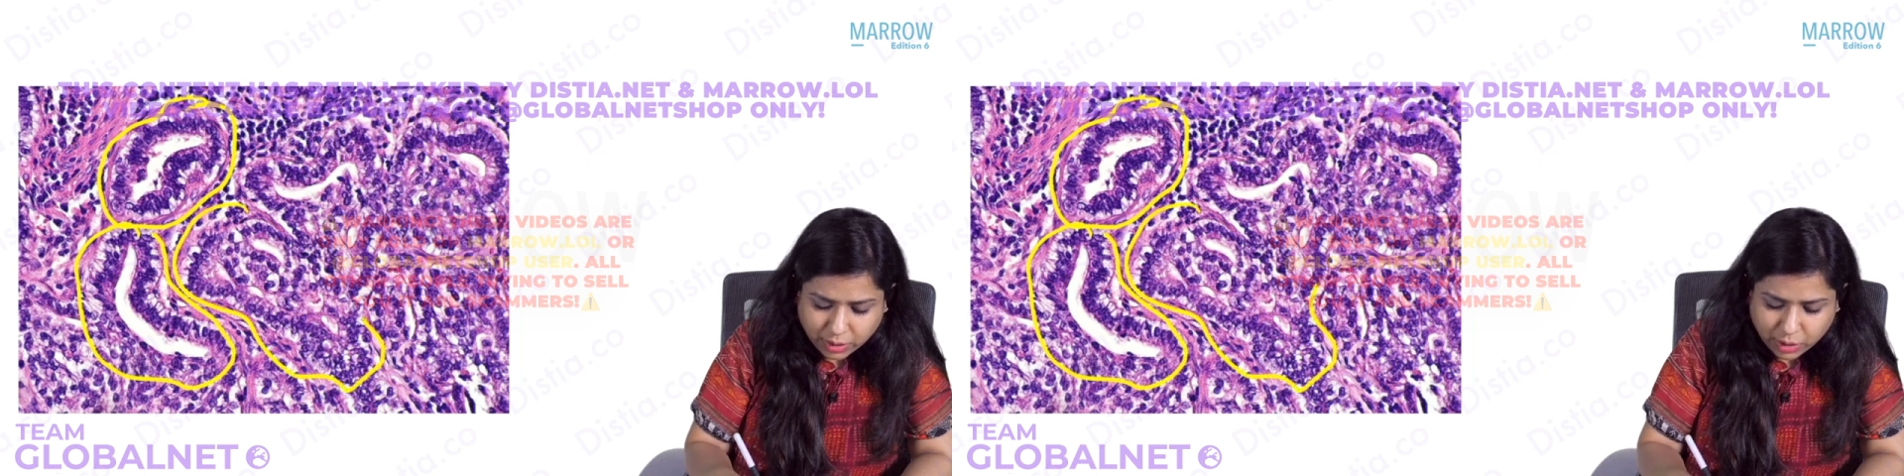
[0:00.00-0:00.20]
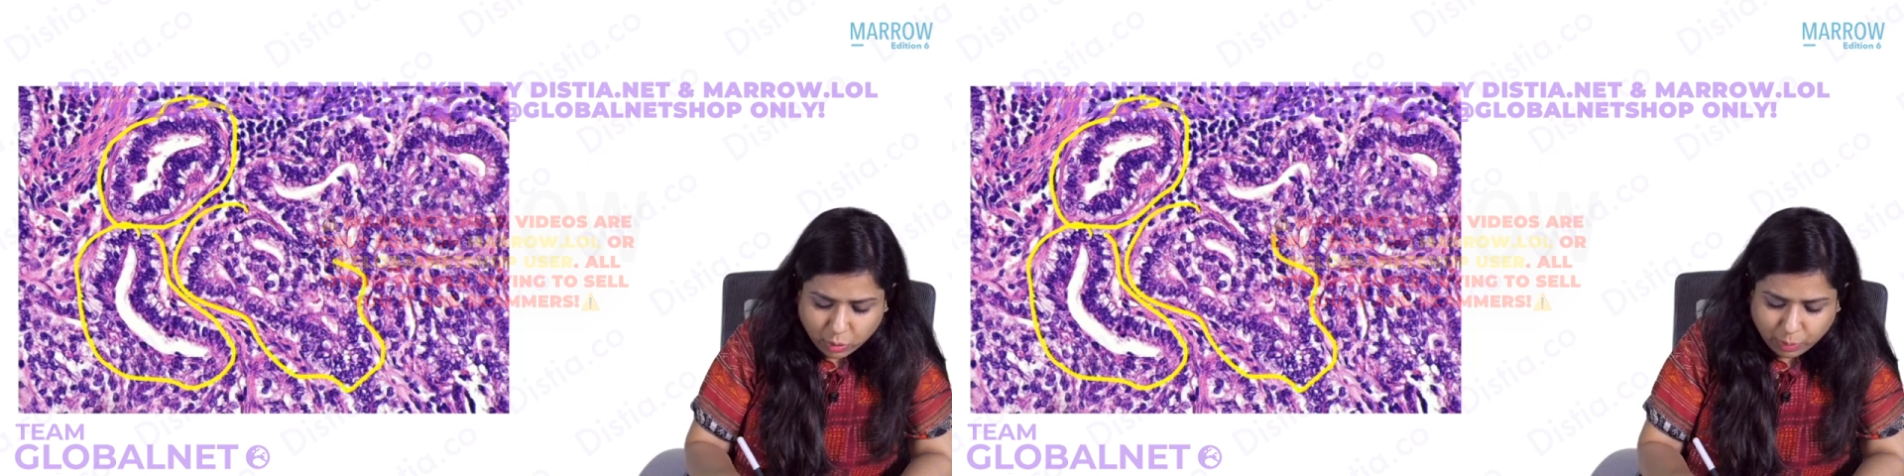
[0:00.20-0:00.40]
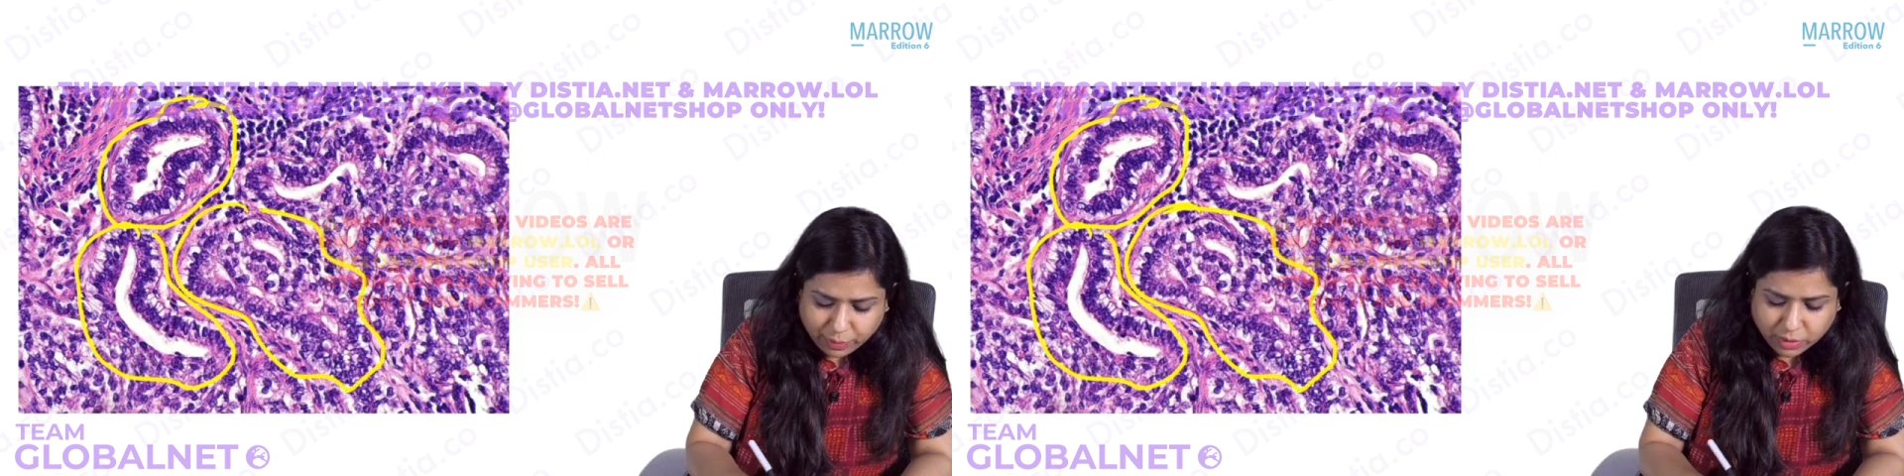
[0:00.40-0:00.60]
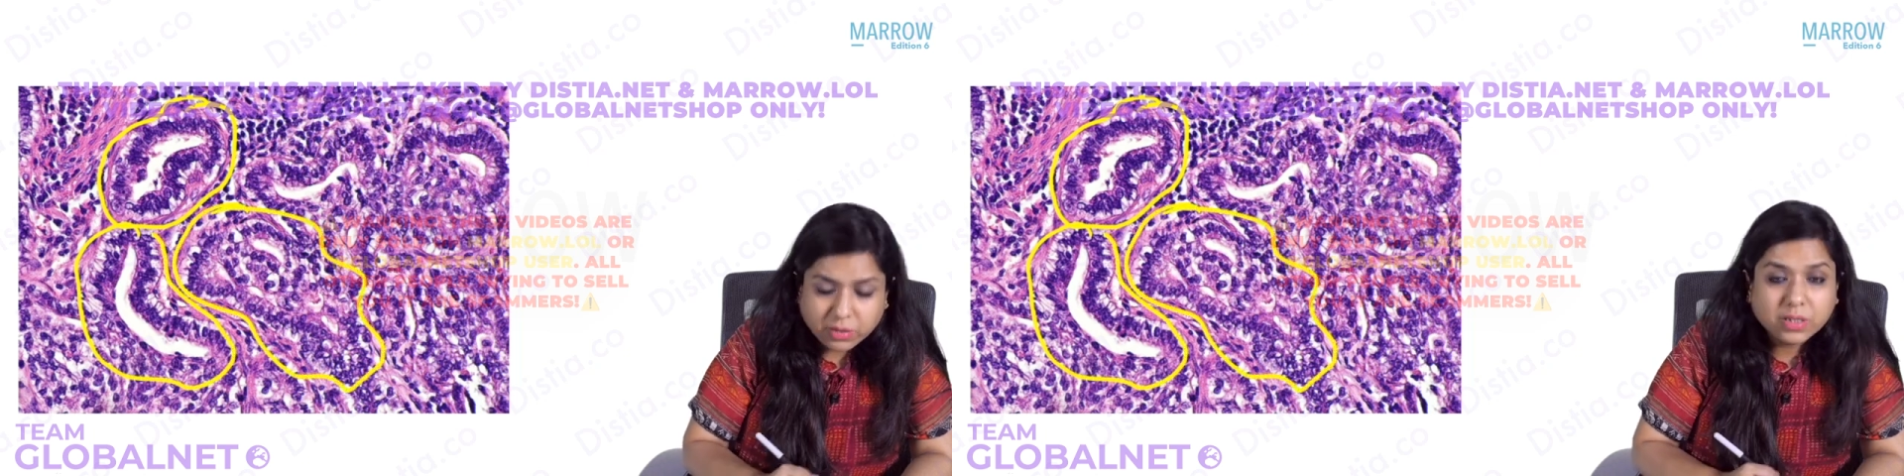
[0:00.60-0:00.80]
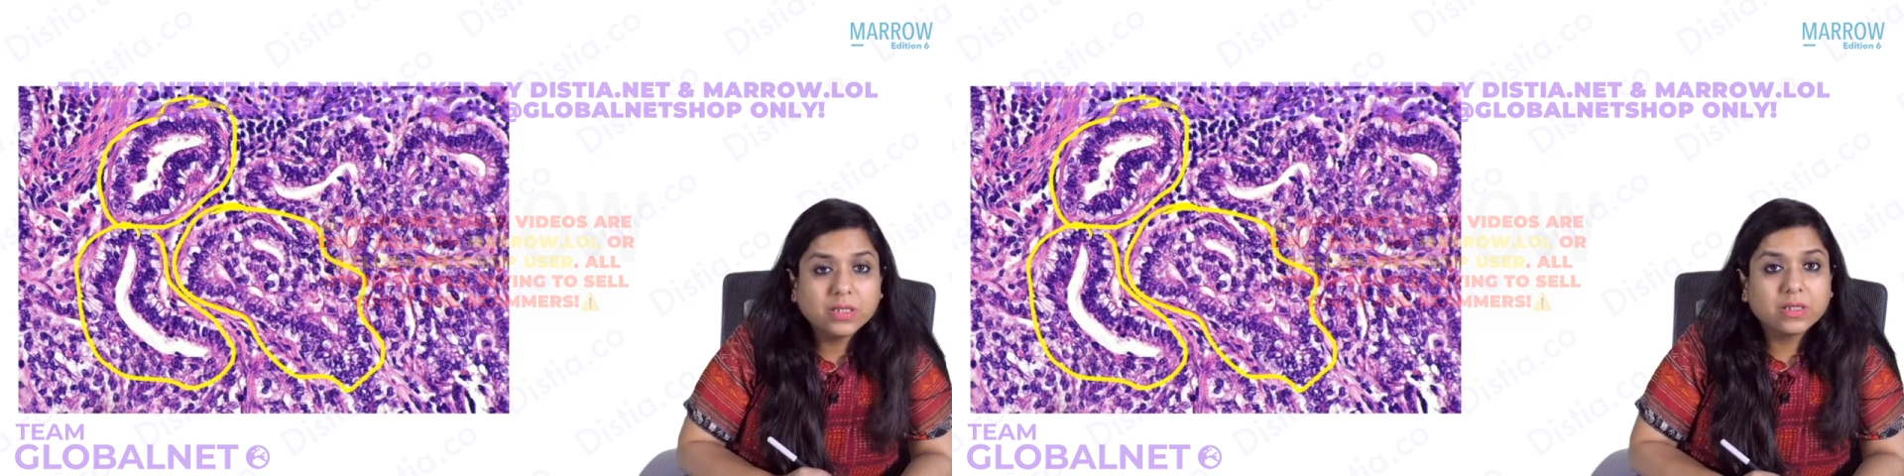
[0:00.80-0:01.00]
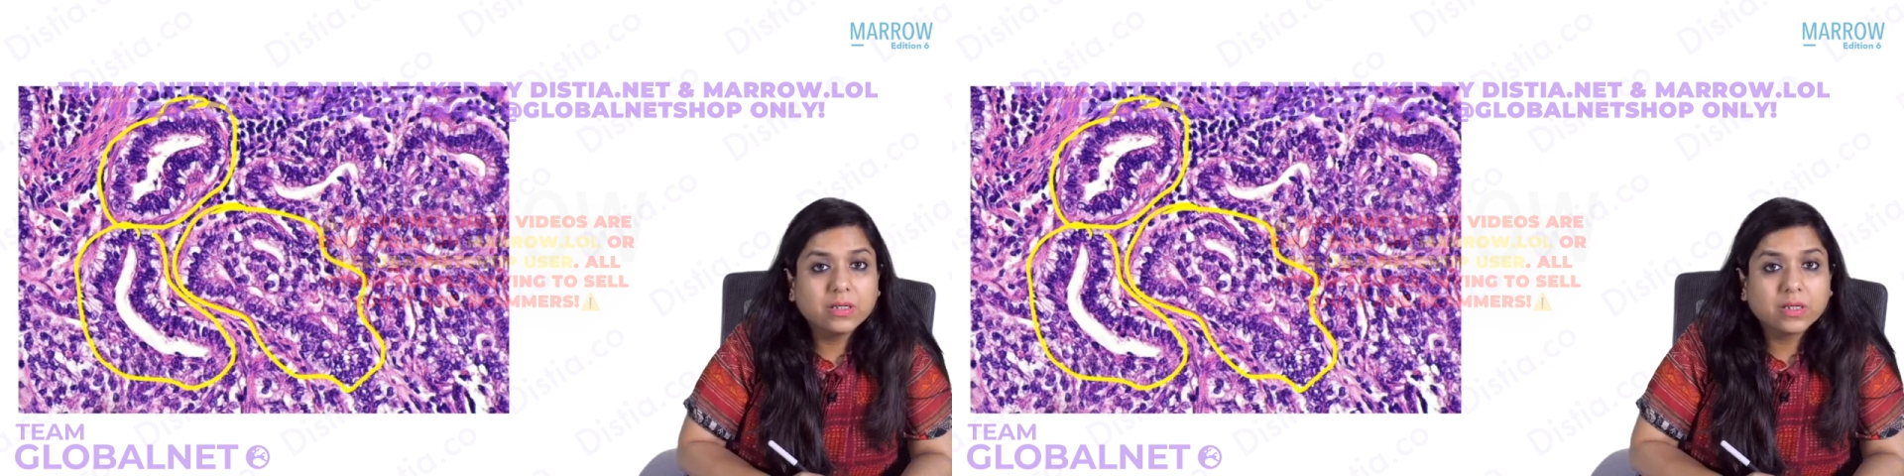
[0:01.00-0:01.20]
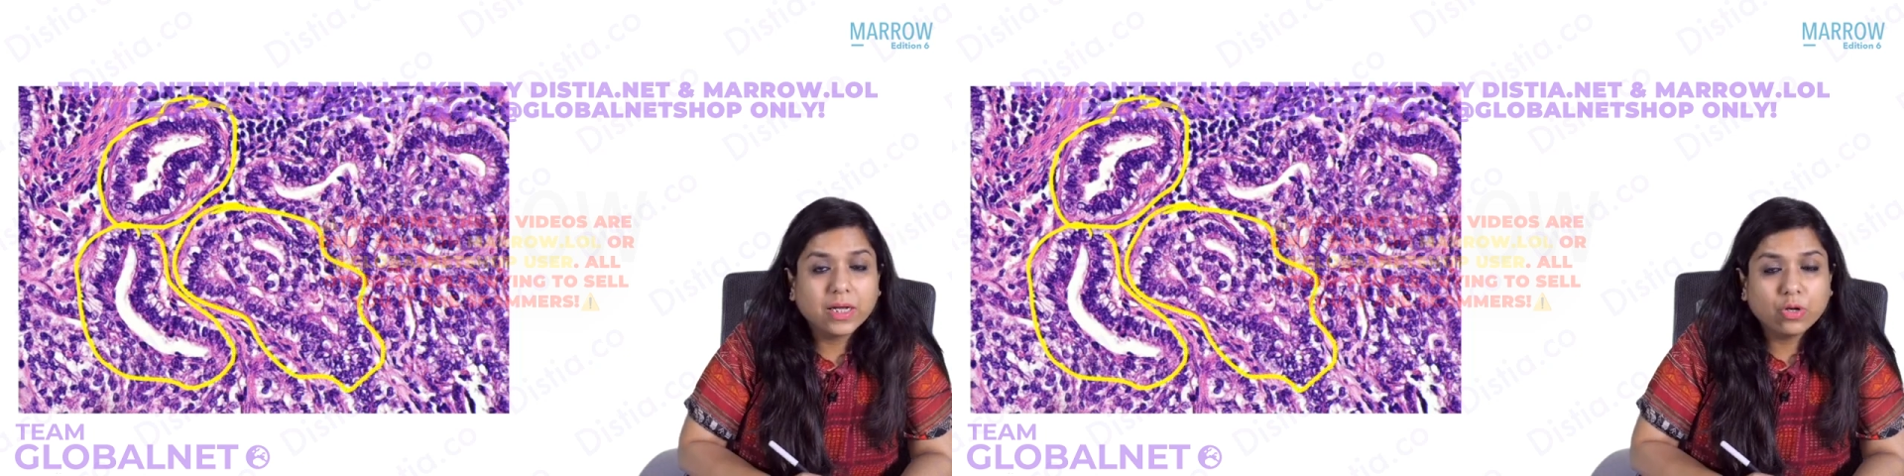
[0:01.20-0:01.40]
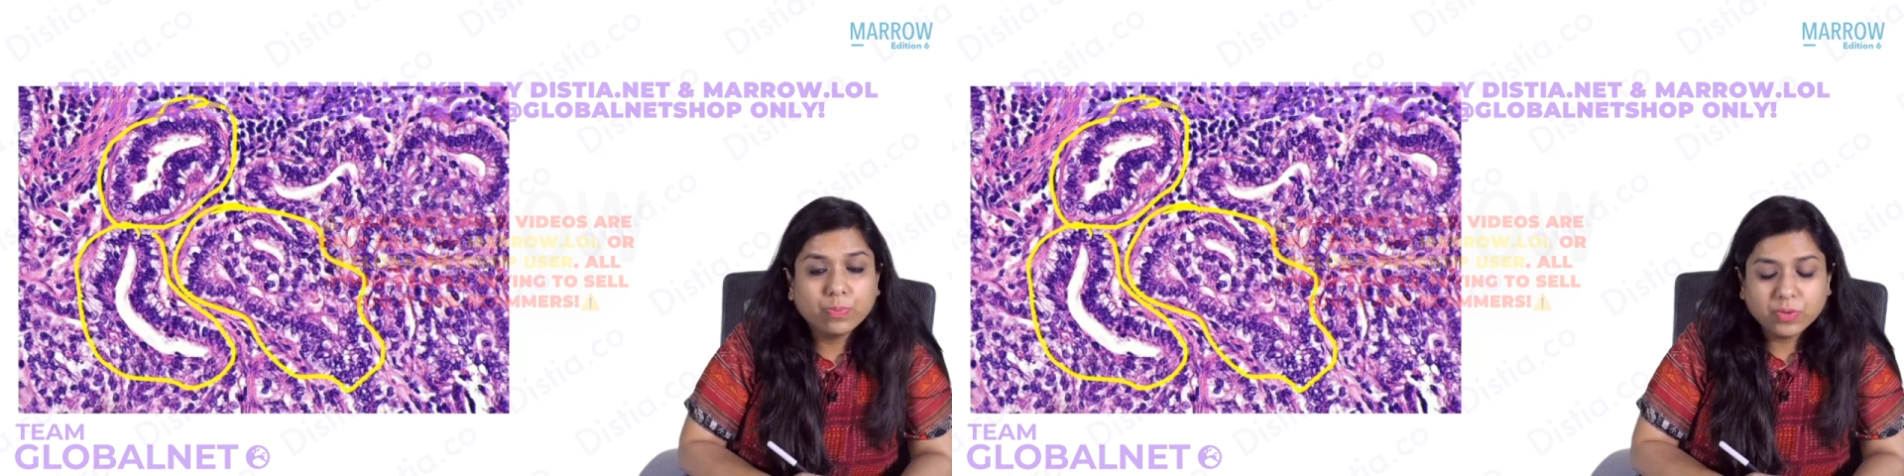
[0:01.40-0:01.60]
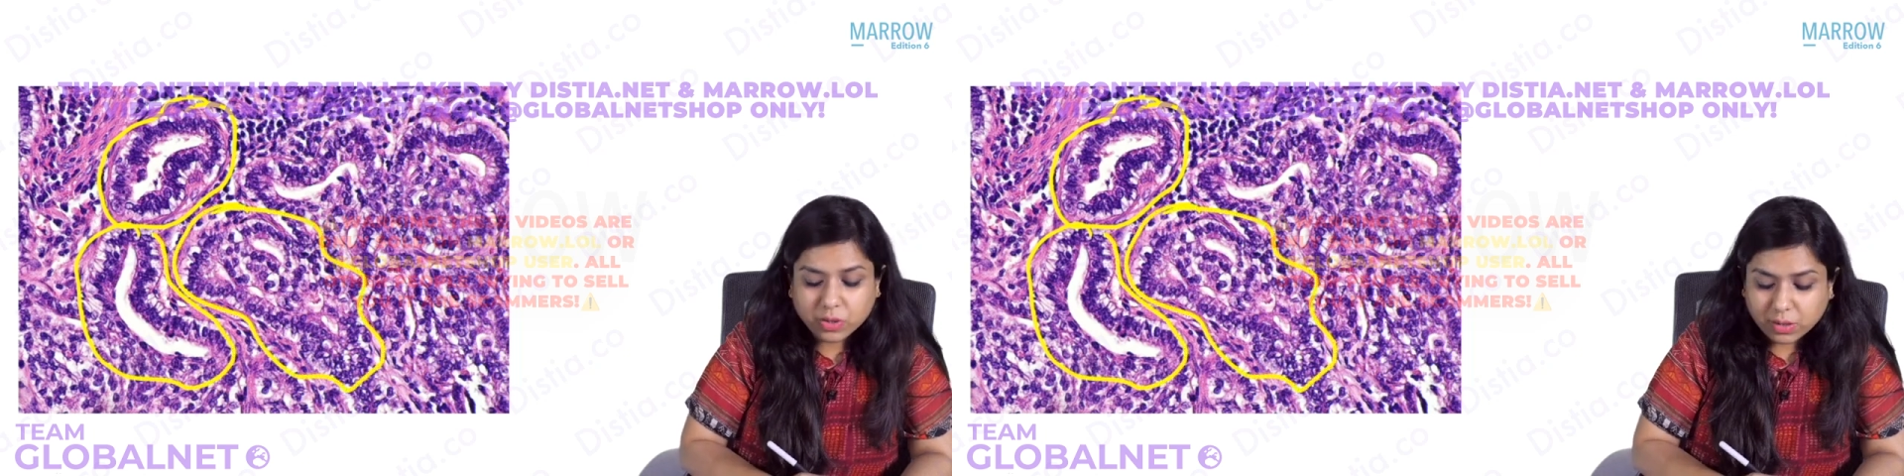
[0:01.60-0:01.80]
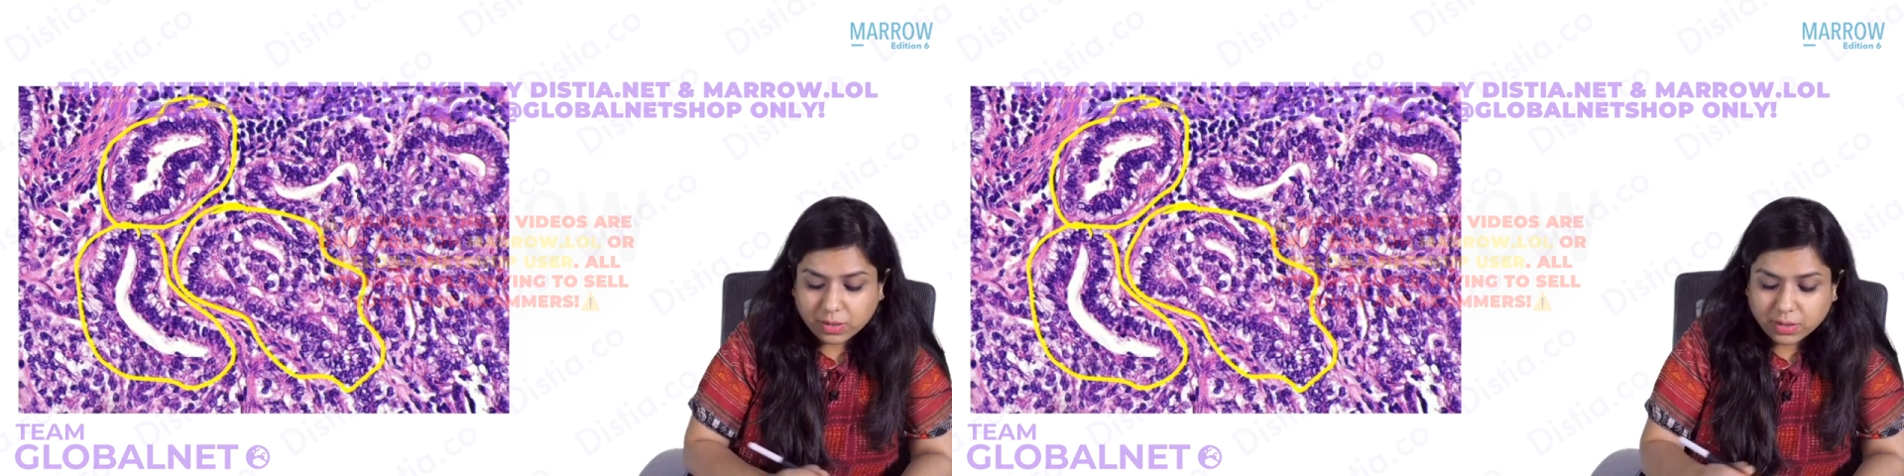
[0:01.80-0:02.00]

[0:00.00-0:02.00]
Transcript: can you appreciate